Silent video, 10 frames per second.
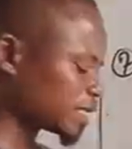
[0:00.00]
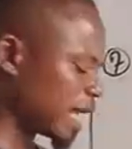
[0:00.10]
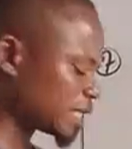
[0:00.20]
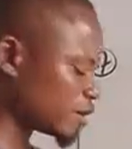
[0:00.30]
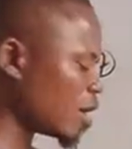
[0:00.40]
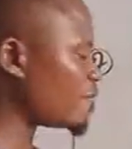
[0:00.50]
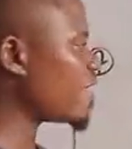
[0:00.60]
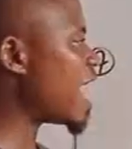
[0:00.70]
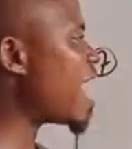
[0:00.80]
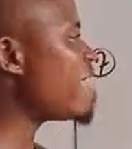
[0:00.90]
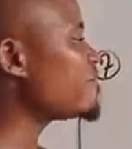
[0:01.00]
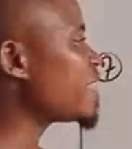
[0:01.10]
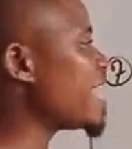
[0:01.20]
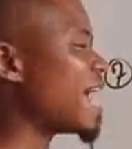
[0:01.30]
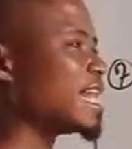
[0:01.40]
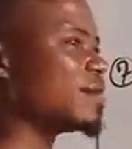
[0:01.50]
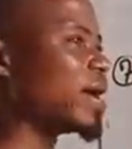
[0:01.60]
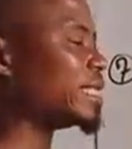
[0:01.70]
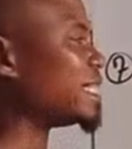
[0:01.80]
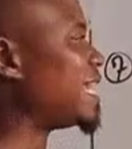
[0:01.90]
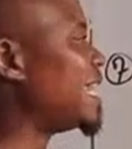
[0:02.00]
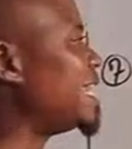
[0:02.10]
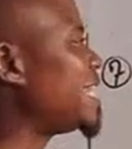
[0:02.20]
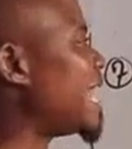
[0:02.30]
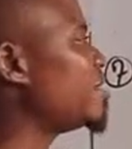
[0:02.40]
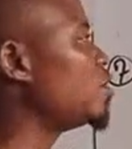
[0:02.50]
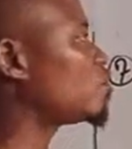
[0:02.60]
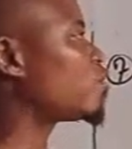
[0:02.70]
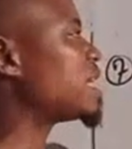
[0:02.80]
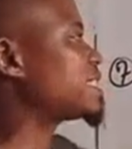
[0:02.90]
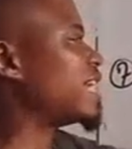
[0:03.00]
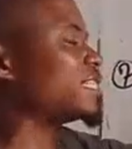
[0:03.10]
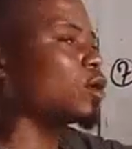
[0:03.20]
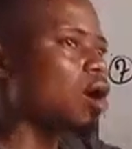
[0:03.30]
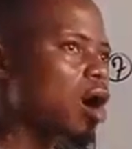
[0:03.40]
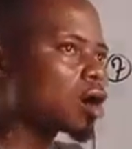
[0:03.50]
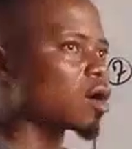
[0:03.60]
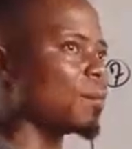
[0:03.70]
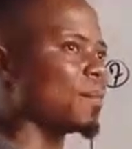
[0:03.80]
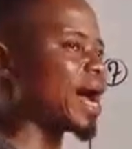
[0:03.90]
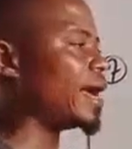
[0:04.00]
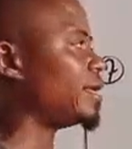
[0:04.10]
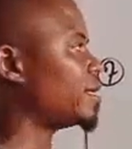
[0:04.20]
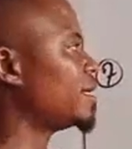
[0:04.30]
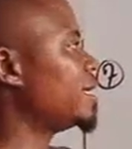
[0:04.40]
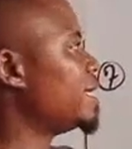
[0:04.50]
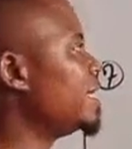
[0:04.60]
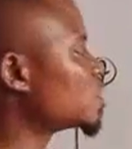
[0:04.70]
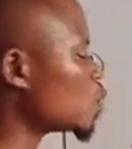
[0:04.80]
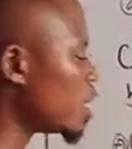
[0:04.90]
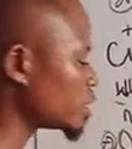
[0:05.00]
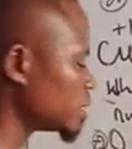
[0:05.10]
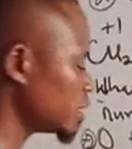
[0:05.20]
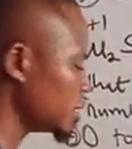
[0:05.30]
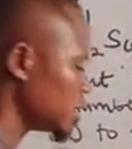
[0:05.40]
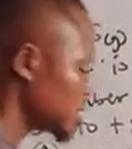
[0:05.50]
state of every element in their neutral state, all combined, is what?